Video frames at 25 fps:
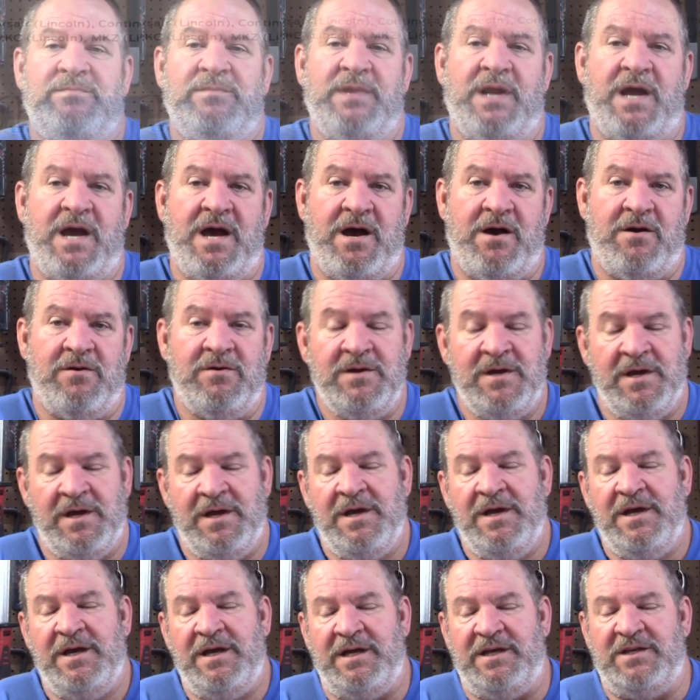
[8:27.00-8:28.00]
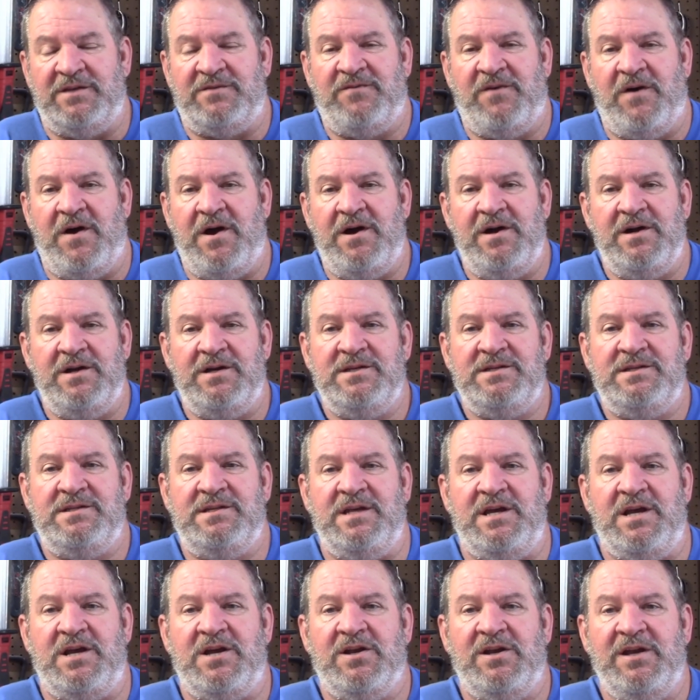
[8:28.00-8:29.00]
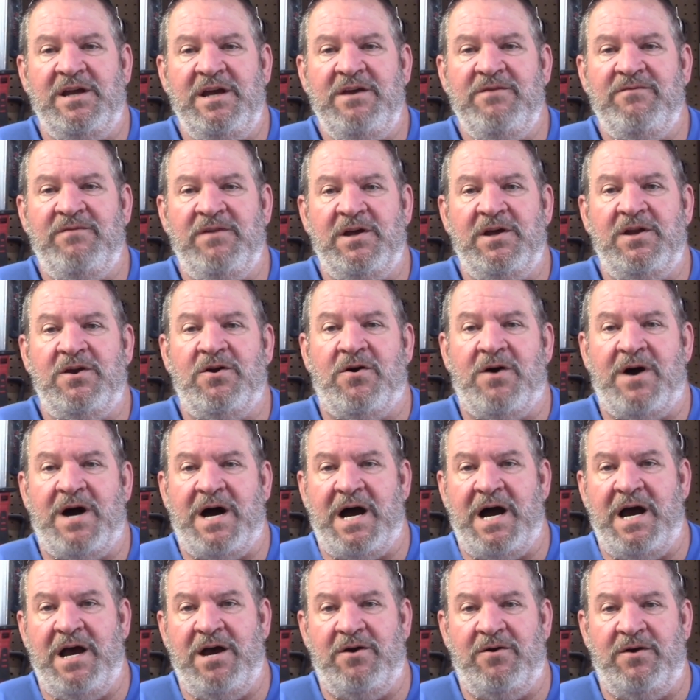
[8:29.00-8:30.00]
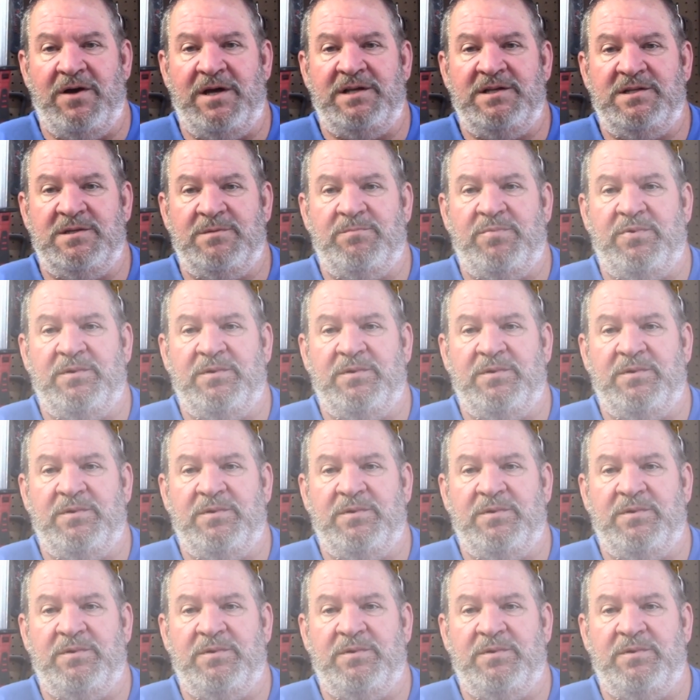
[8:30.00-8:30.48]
Now, as far as the Cleveland, Ohio engine